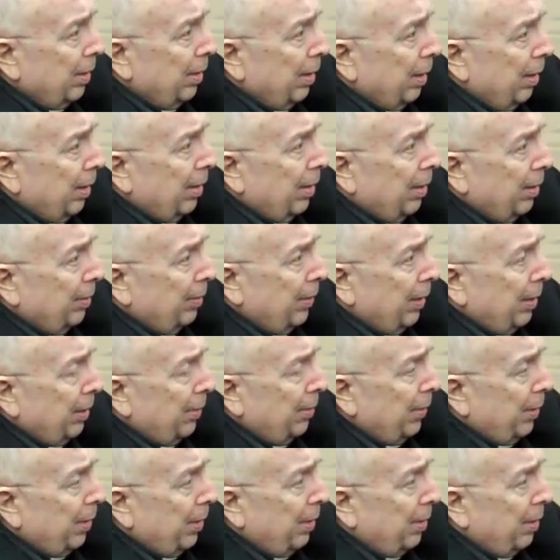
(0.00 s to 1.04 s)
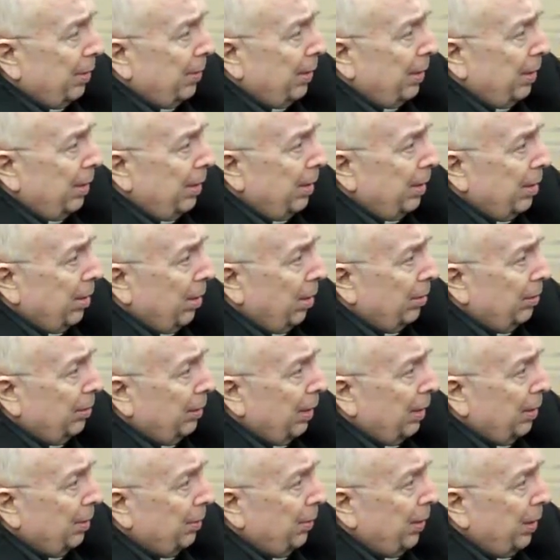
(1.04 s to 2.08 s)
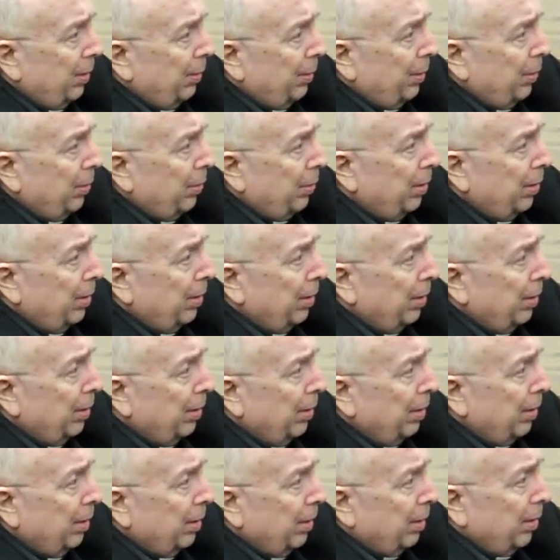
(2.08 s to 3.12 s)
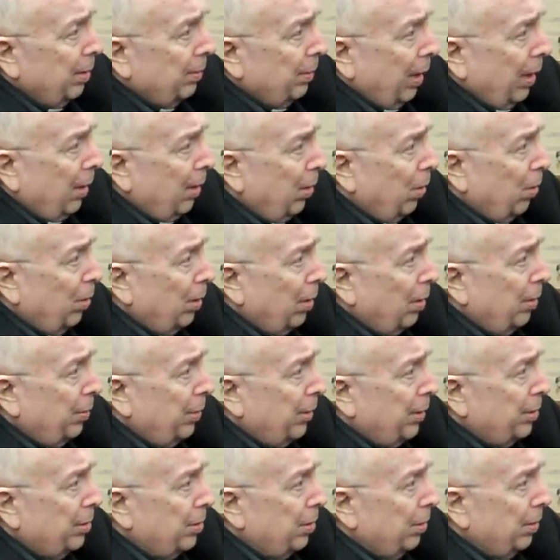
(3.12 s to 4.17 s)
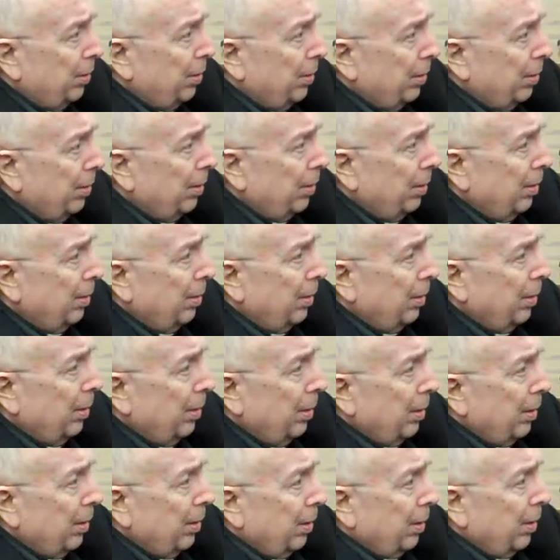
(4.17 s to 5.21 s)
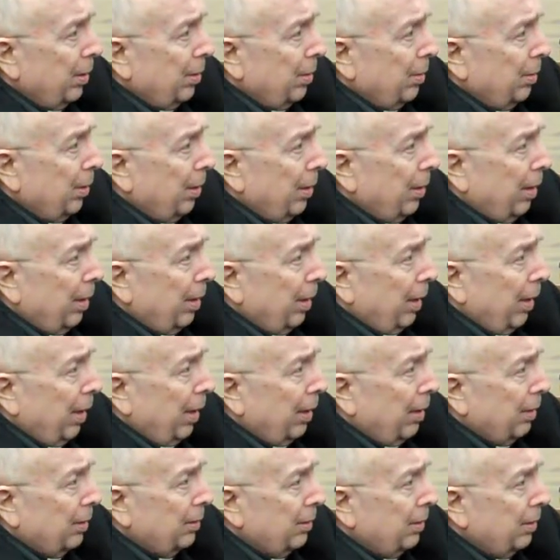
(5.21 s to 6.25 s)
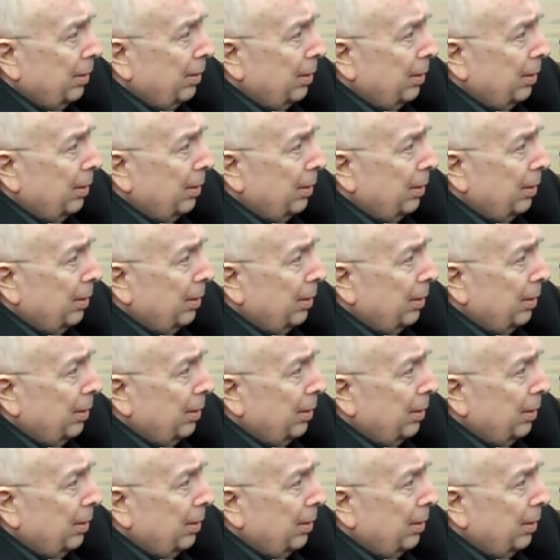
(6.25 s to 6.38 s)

I can make any contact maybe with my local bishop, but alas.